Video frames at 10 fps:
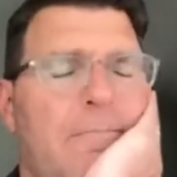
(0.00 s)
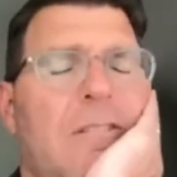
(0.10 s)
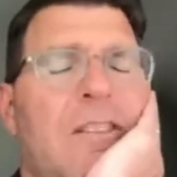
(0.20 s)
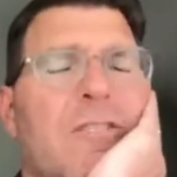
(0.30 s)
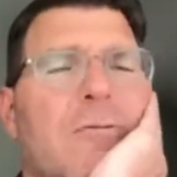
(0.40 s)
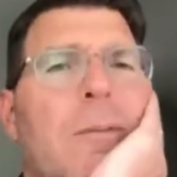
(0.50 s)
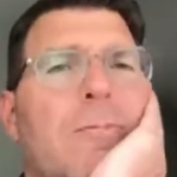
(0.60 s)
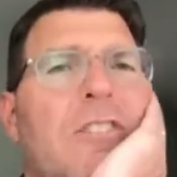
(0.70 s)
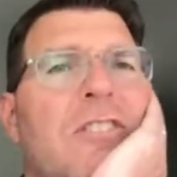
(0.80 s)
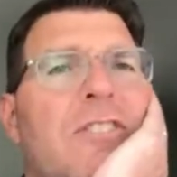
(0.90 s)

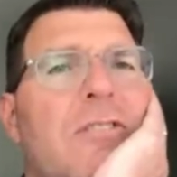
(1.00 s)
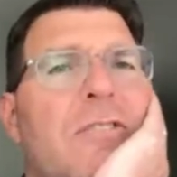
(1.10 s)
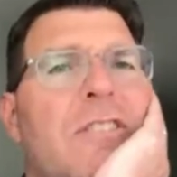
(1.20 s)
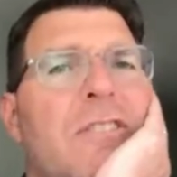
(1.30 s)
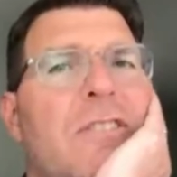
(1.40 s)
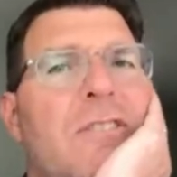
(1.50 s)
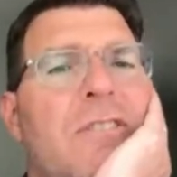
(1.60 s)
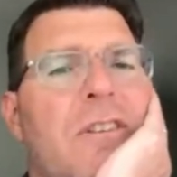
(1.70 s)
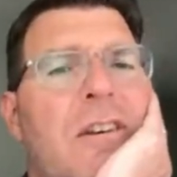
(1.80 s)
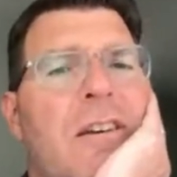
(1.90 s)
disruption in
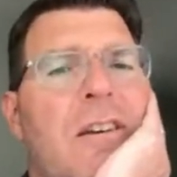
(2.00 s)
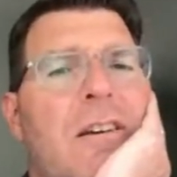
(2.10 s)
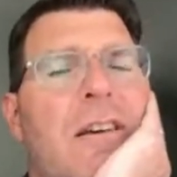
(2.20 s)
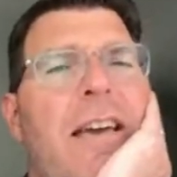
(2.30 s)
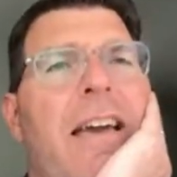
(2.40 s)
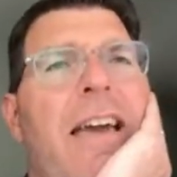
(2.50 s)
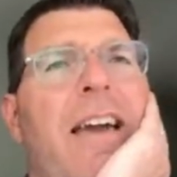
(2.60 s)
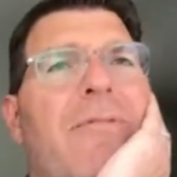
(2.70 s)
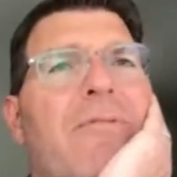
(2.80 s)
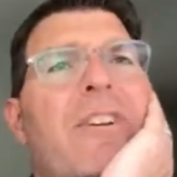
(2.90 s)
services,
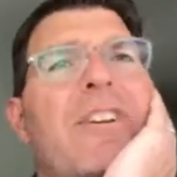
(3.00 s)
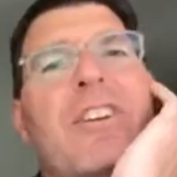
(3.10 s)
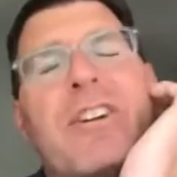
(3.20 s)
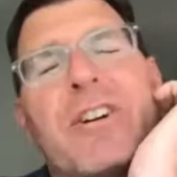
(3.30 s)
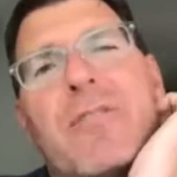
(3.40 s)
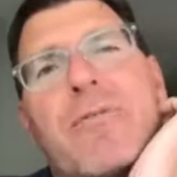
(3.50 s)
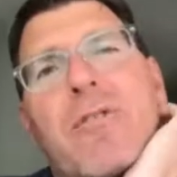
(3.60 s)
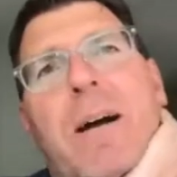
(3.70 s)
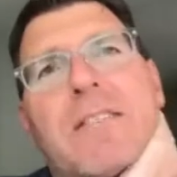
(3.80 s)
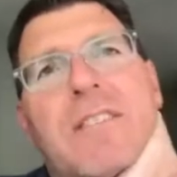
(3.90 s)
every year for
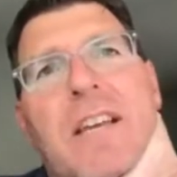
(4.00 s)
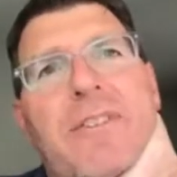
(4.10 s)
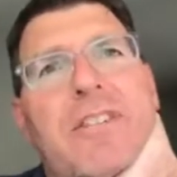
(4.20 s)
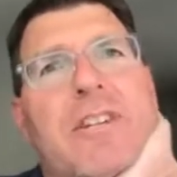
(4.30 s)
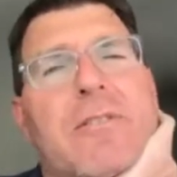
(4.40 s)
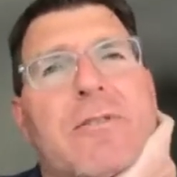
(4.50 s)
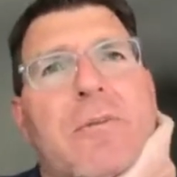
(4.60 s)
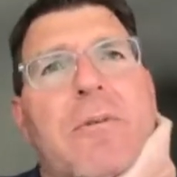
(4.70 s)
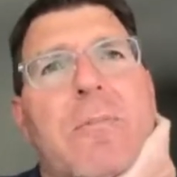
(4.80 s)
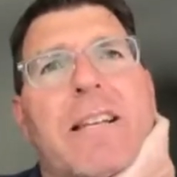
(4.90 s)
about 7 years
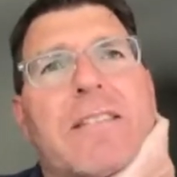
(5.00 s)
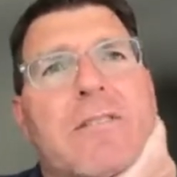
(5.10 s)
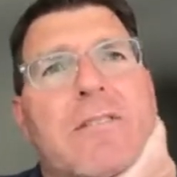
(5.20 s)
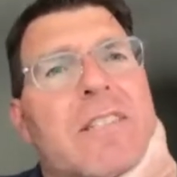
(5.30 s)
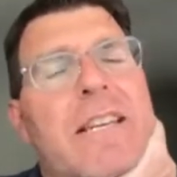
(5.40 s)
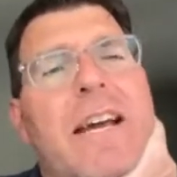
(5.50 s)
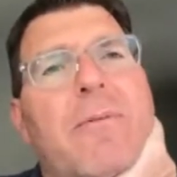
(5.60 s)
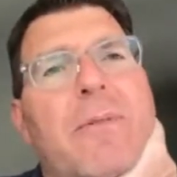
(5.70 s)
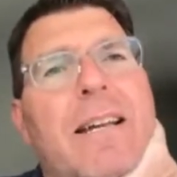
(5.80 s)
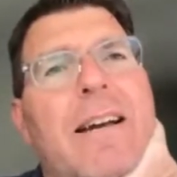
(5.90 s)
when we met
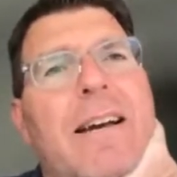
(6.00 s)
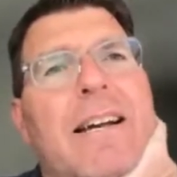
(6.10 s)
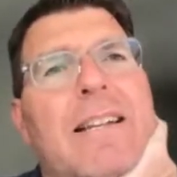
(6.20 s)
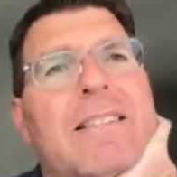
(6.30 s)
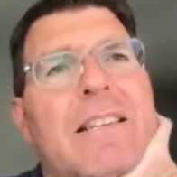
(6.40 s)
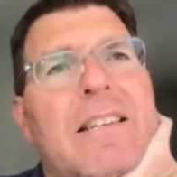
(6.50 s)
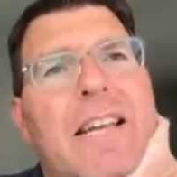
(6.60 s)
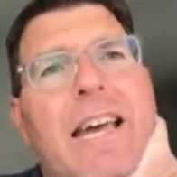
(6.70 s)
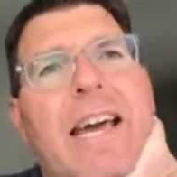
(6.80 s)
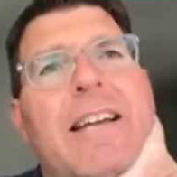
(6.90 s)
ServiceNow, we
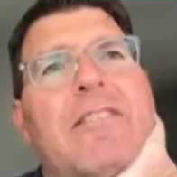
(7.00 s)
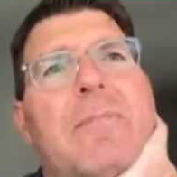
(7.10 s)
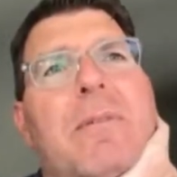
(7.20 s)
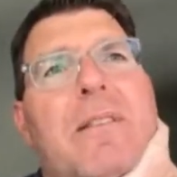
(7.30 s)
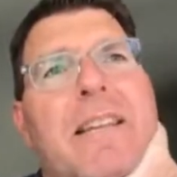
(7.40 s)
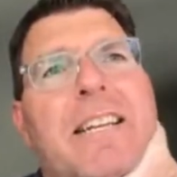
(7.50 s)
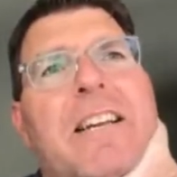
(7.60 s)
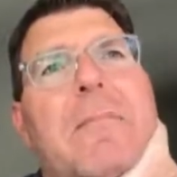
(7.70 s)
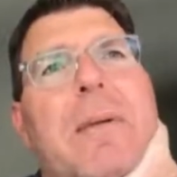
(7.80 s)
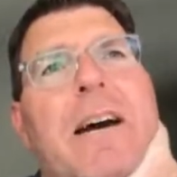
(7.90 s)
constantly had to be
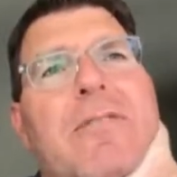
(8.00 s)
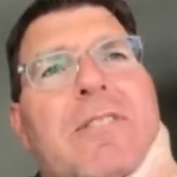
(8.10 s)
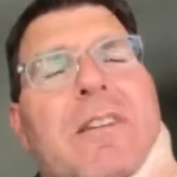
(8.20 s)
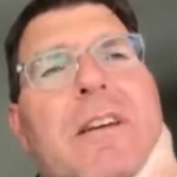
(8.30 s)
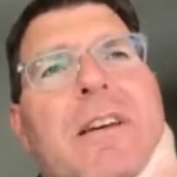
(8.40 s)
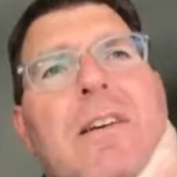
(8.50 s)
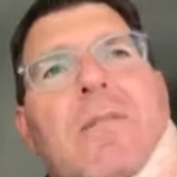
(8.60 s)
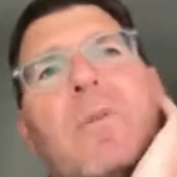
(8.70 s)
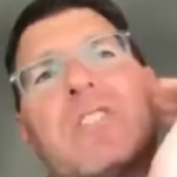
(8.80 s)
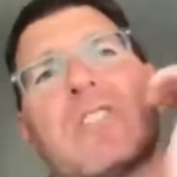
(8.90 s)
thinking about
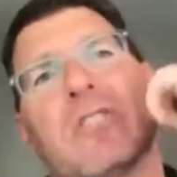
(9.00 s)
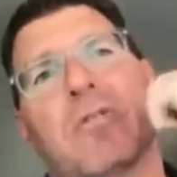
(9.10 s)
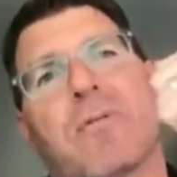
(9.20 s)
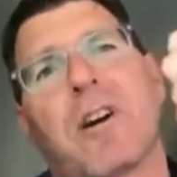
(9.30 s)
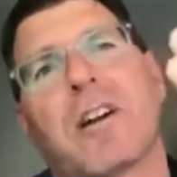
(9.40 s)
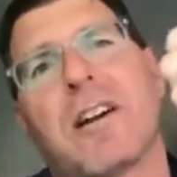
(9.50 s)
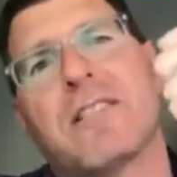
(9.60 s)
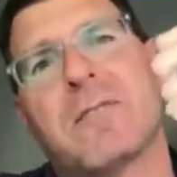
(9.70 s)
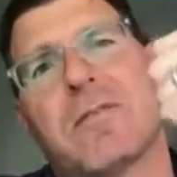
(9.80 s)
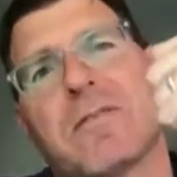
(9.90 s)
what's new for our
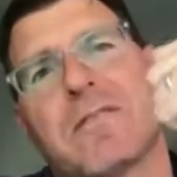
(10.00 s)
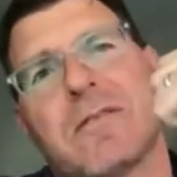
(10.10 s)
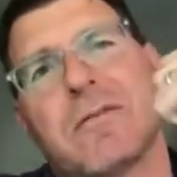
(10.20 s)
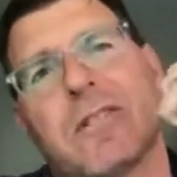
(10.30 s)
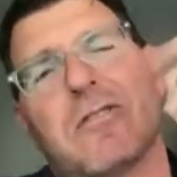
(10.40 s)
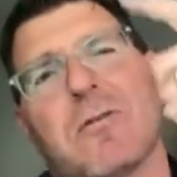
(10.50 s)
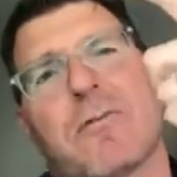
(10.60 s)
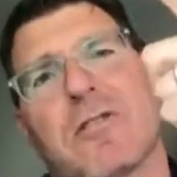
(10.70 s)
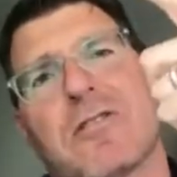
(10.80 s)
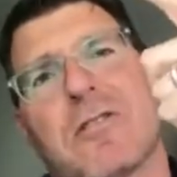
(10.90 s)
customers, what's new
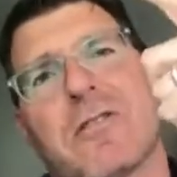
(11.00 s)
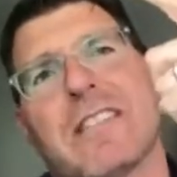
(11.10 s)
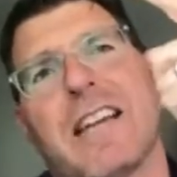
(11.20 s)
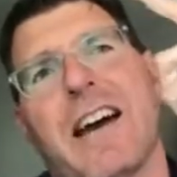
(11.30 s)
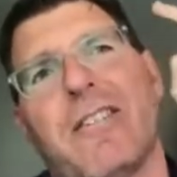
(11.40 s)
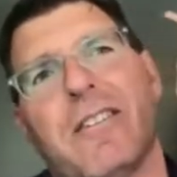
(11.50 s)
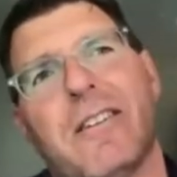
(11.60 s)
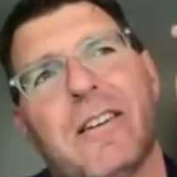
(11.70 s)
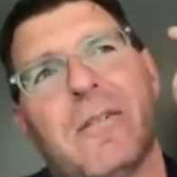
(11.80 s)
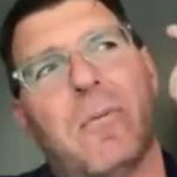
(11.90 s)
for ServiceNow,
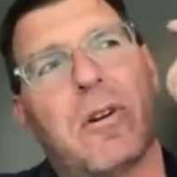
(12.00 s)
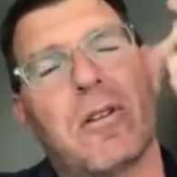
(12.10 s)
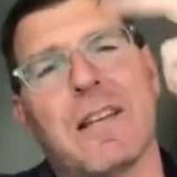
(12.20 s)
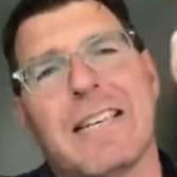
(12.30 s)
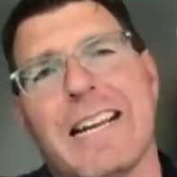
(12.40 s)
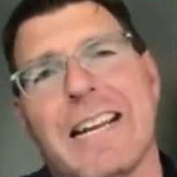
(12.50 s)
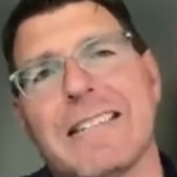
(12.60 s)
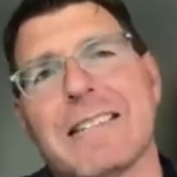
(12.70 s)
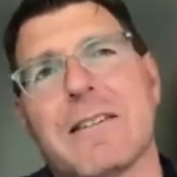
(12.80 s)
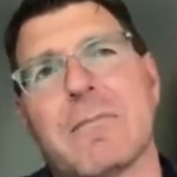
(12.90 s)
what are the
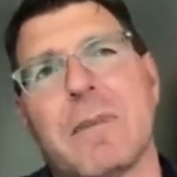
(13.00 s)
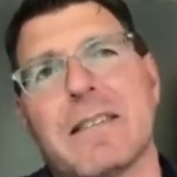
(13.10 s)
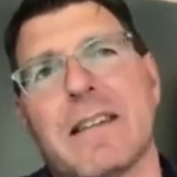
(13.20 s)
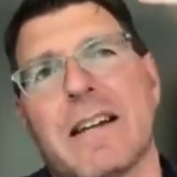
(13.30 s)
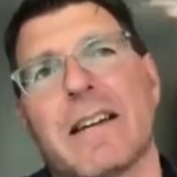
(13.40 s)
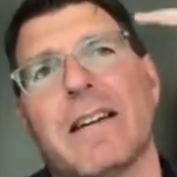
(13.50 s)
needs they're missing,